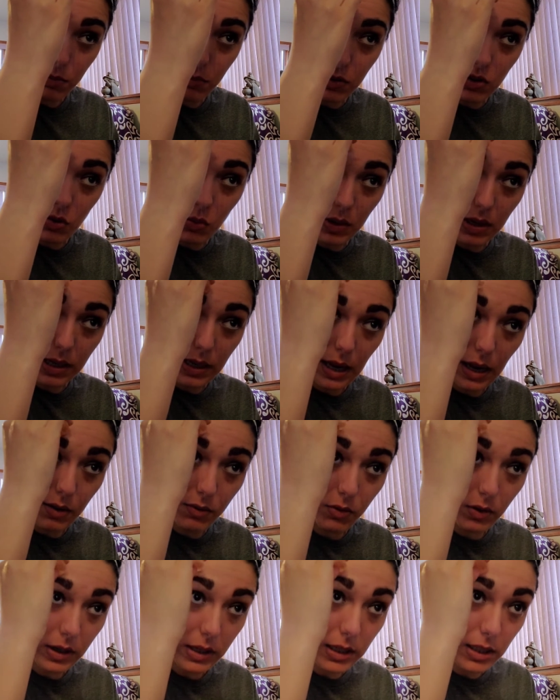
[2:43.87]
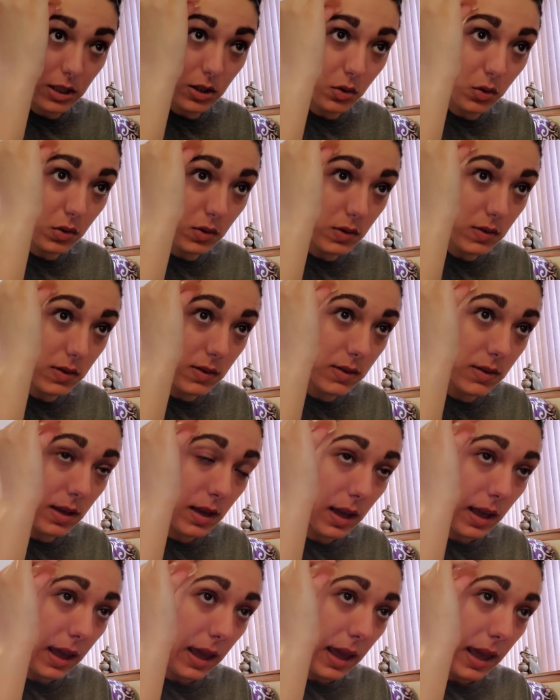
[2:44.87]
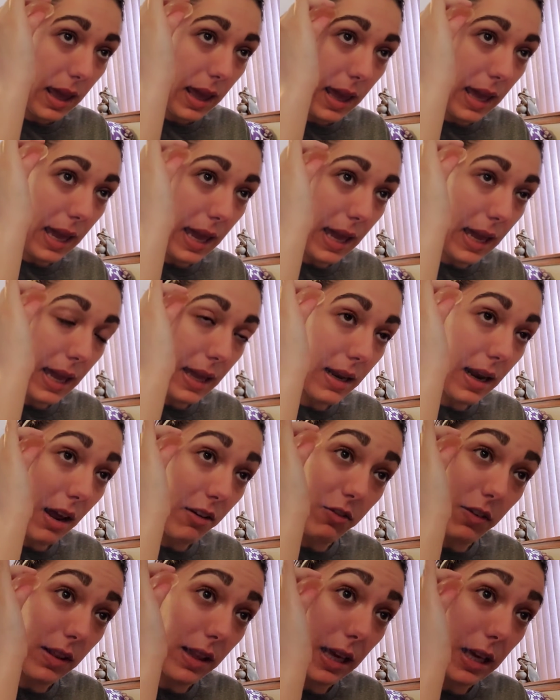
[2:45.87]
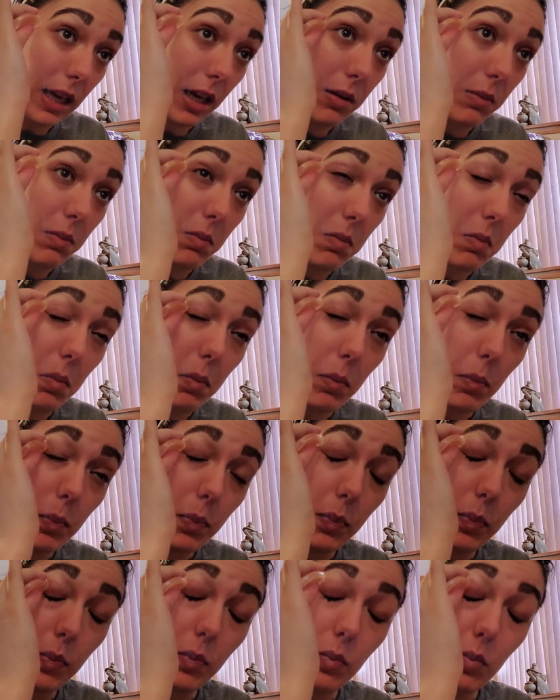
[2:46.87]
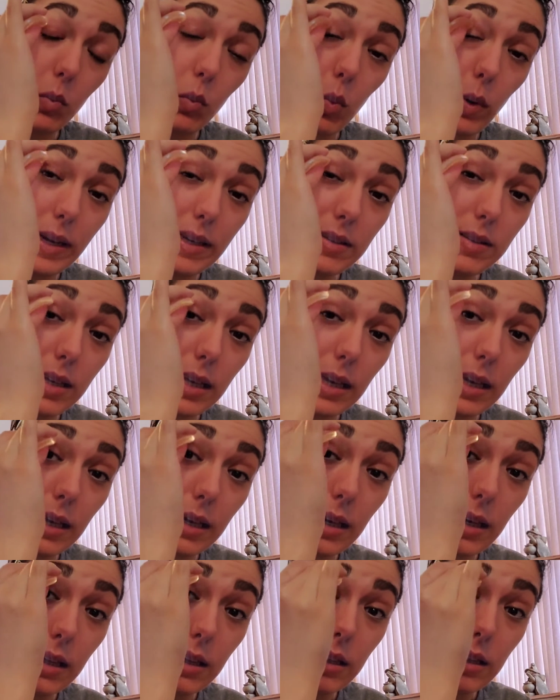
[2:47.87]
between every use, and I feel like I'm wasting